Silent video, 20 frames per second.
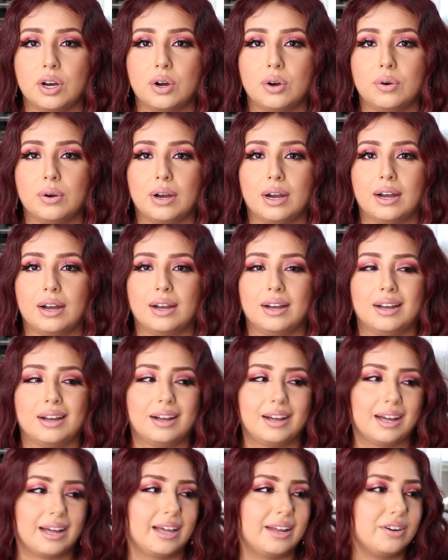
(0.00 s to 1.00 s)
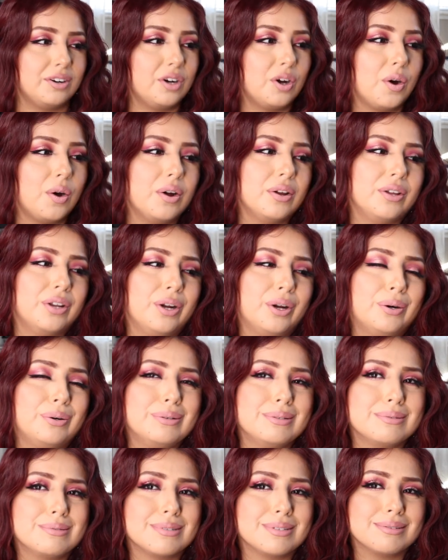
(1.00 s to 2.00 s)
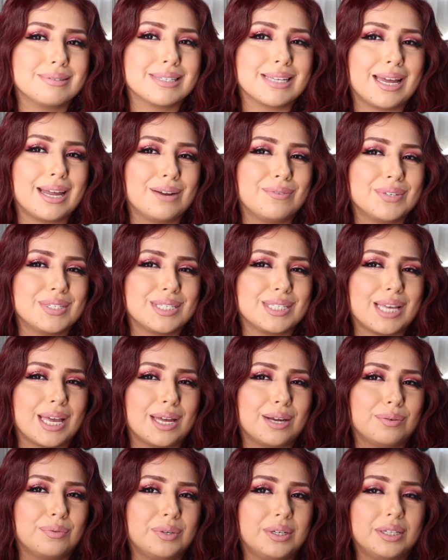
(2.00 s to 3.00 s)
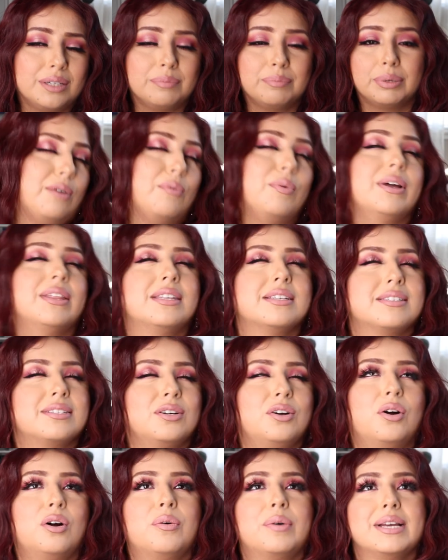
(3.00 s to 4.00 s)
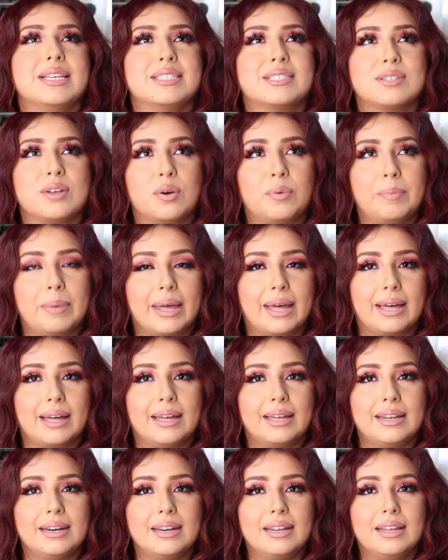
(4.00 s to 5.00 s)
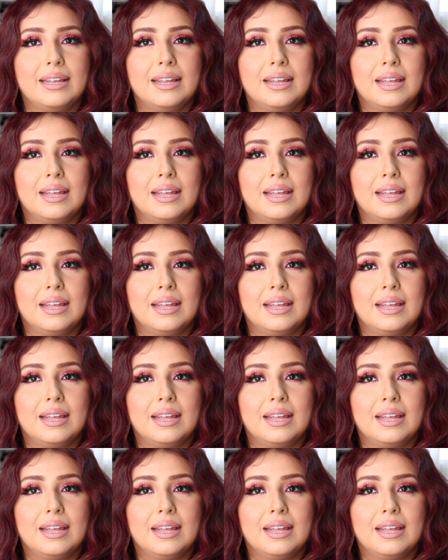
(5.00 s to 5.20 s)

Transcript: I don't know, you know, it's kind of a sad one, I want this to go away so bad.